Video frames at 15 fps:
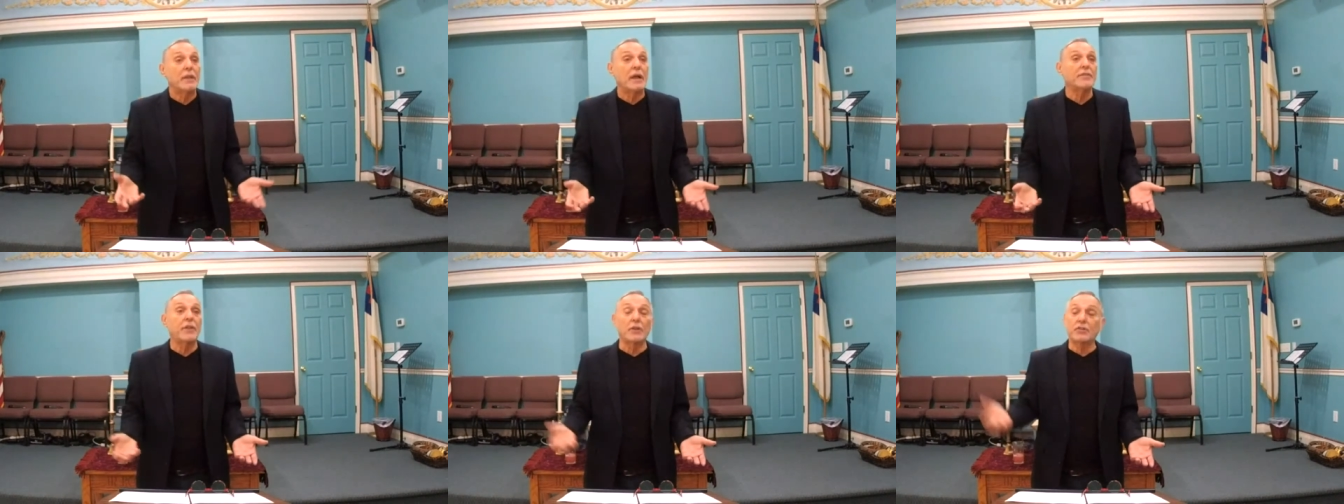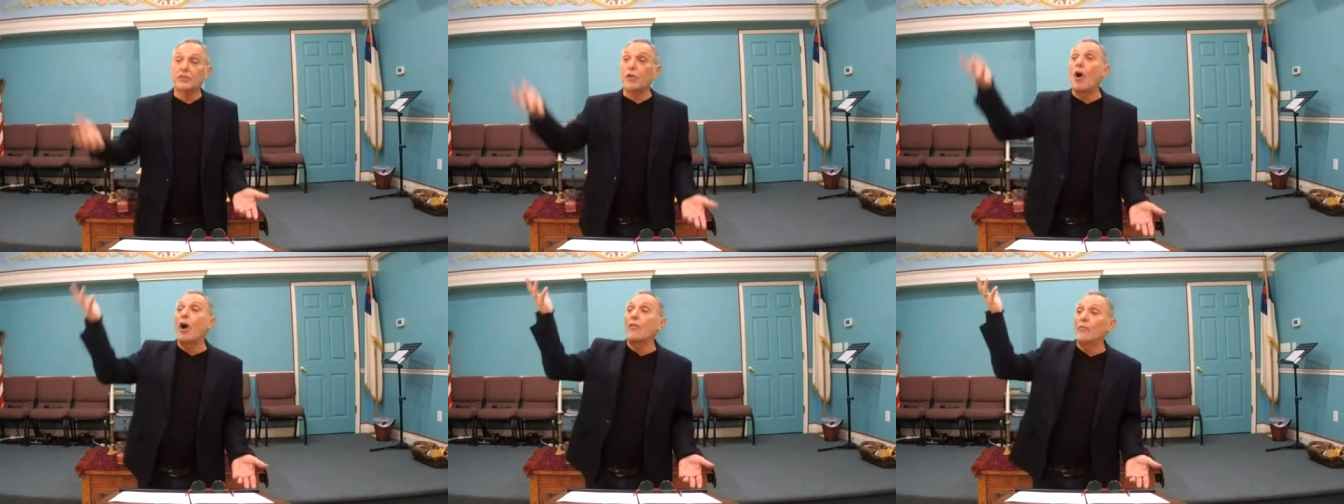that the
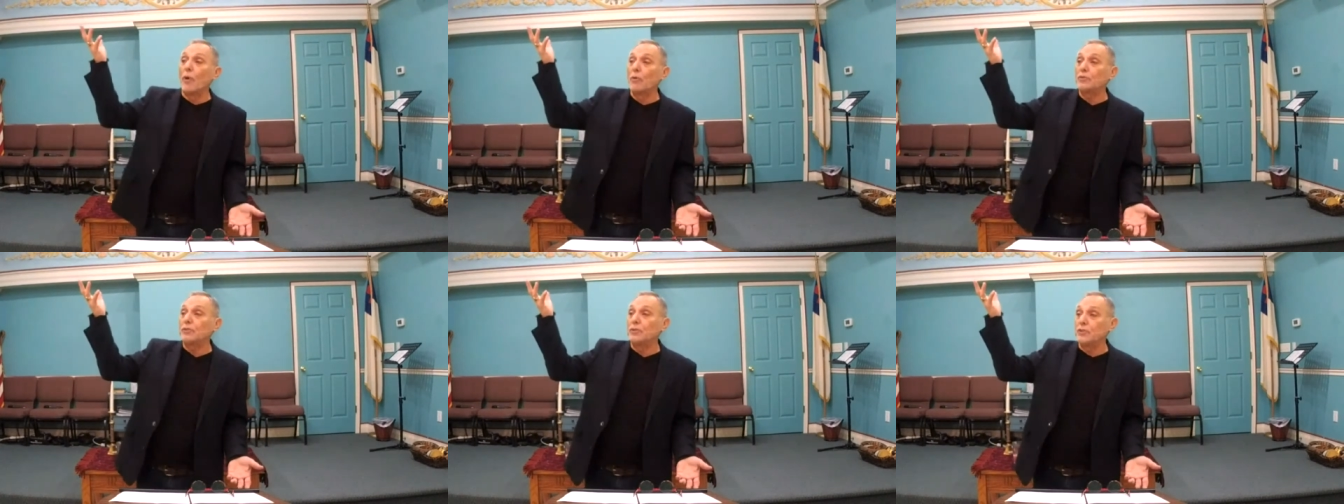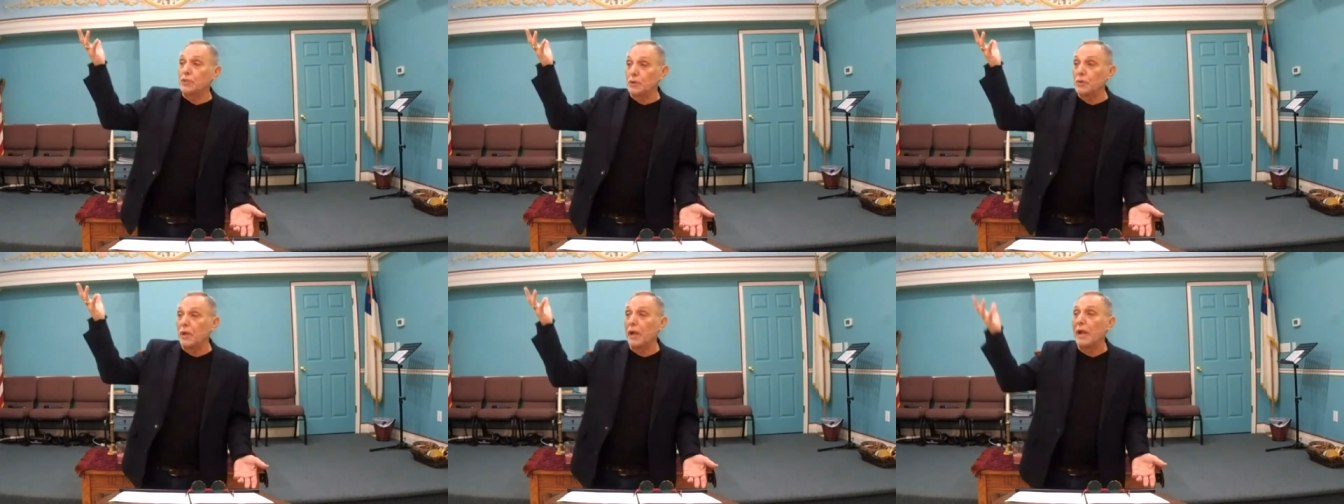star rose in
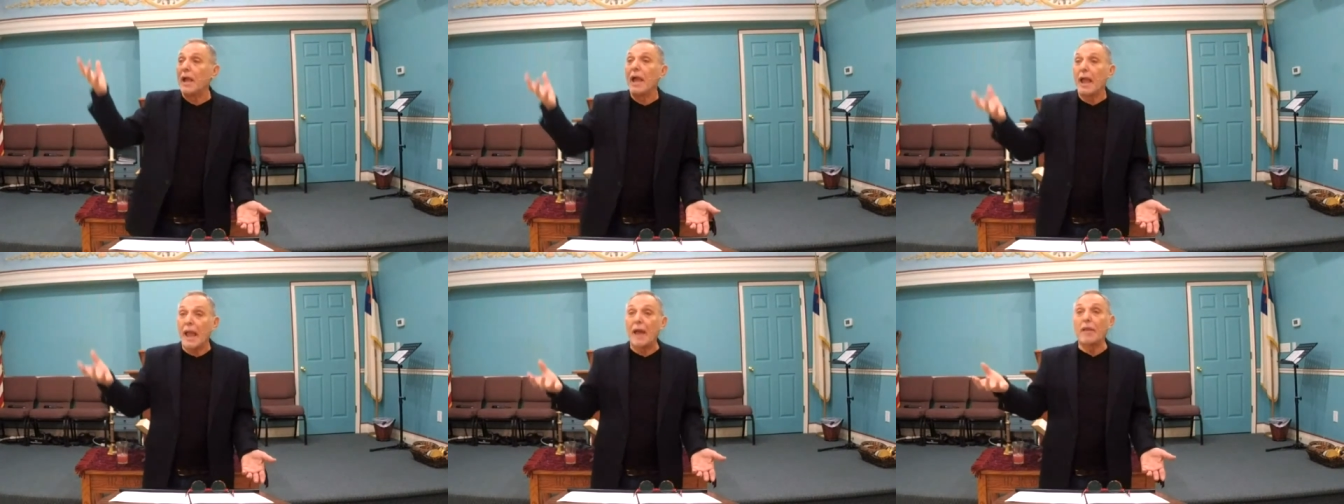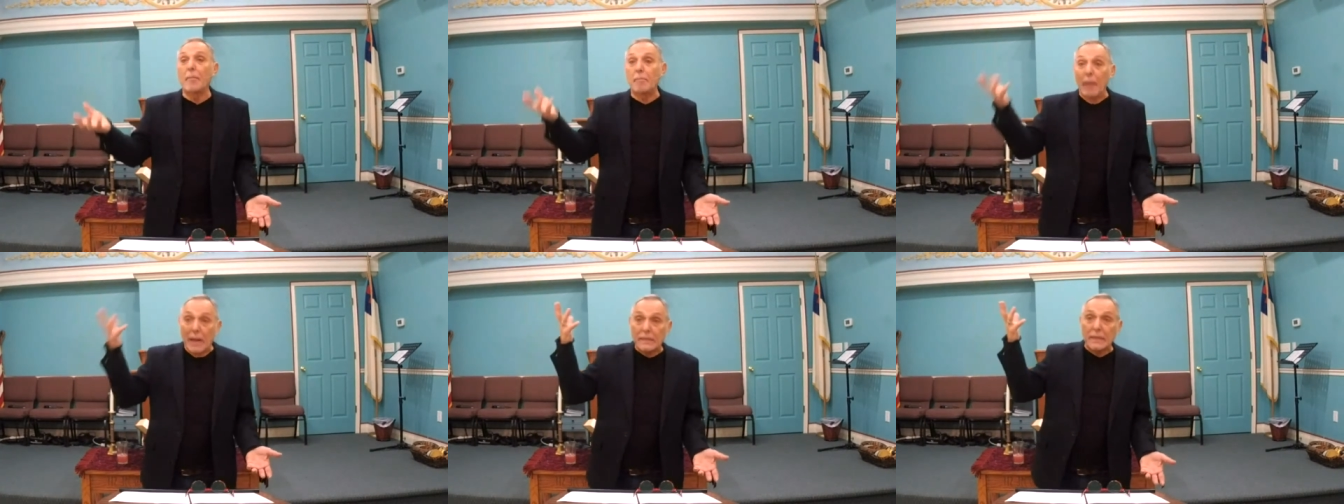Judah, out
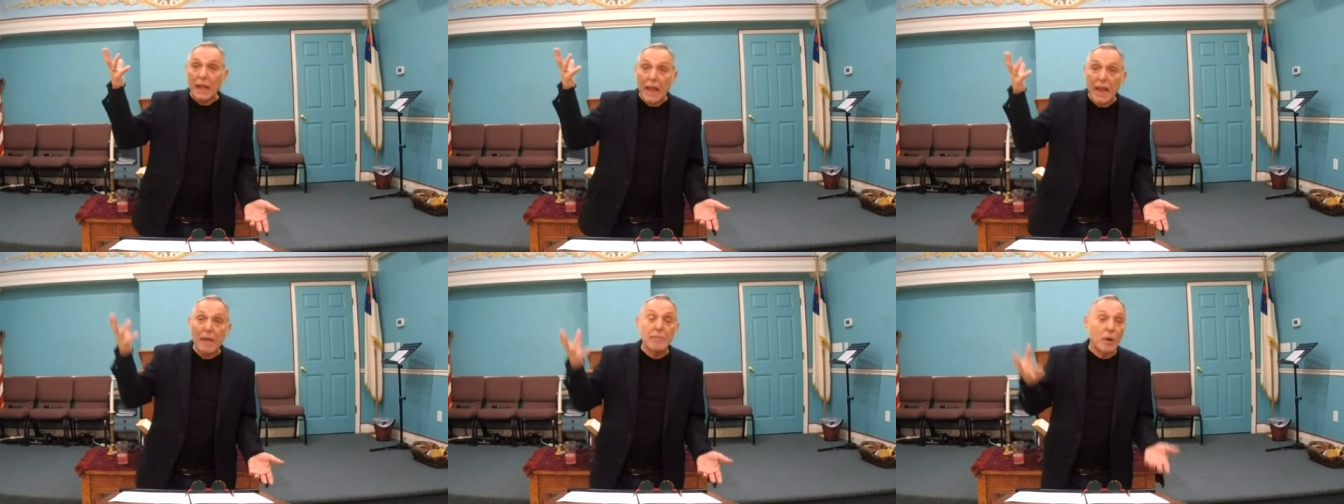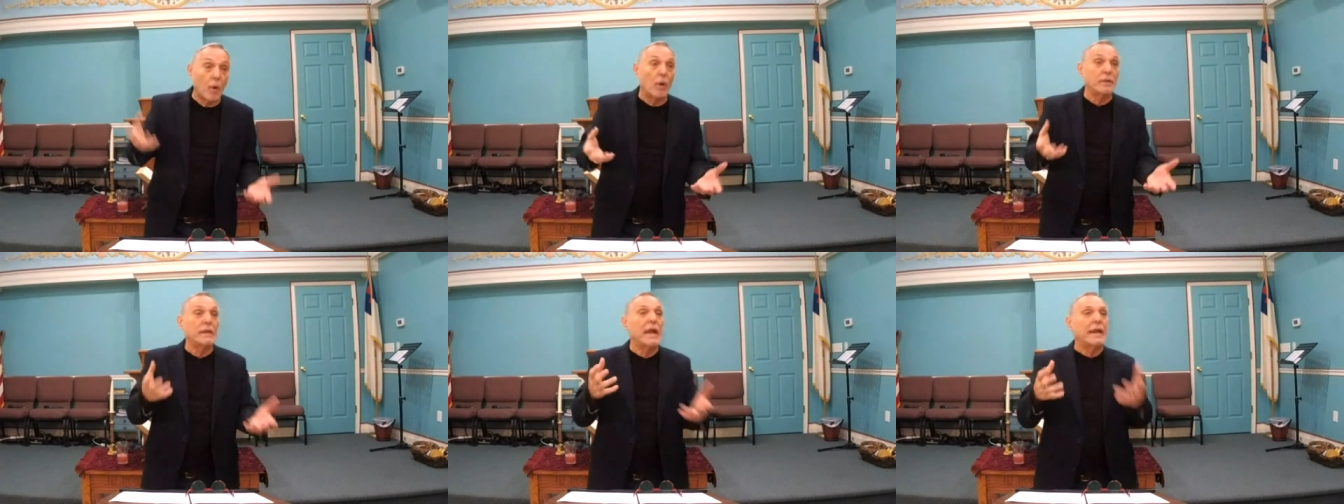of Bethlehem, and all.